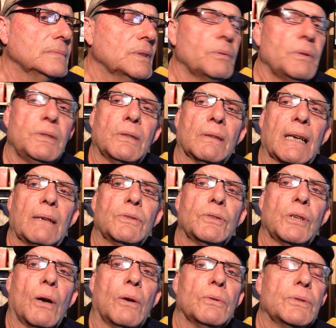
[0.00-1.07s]
original Al
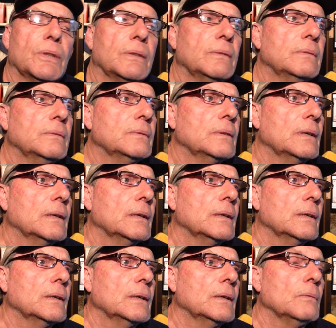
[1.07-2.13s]
Jolson.
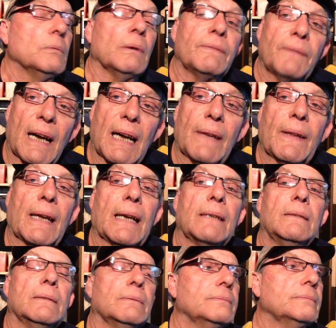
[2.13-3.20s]
Well, my father
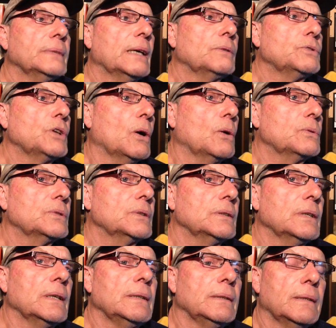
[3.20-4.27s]
had Al
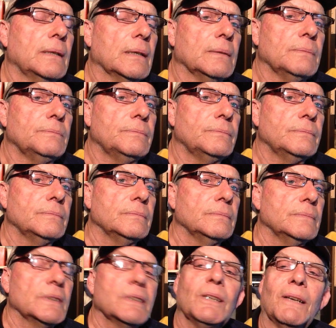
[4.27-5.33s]
Jolson, and
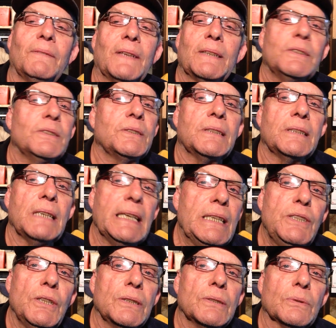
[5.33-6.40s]
Life Gets
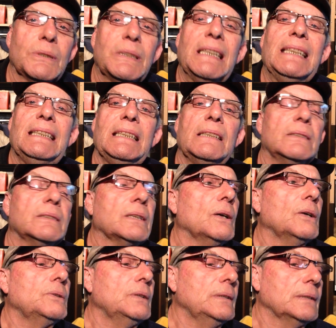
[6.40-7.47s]
Tedious,
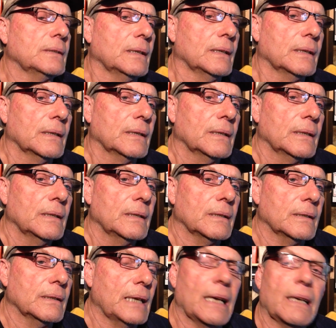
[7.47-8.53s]
don't it? And
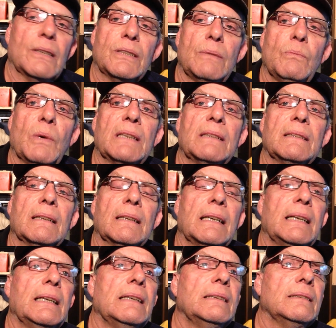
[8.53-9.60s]
Alice in
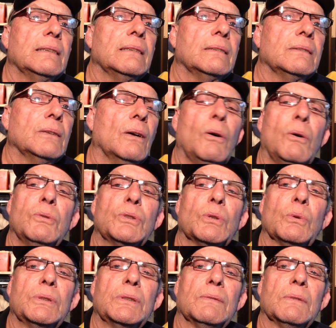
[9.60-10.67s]
Wonderland, and all
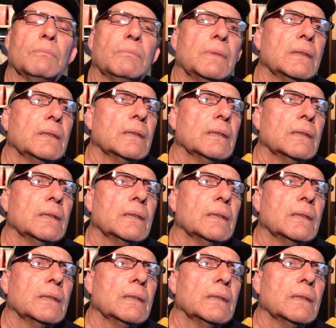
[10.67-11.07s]
sorts of them.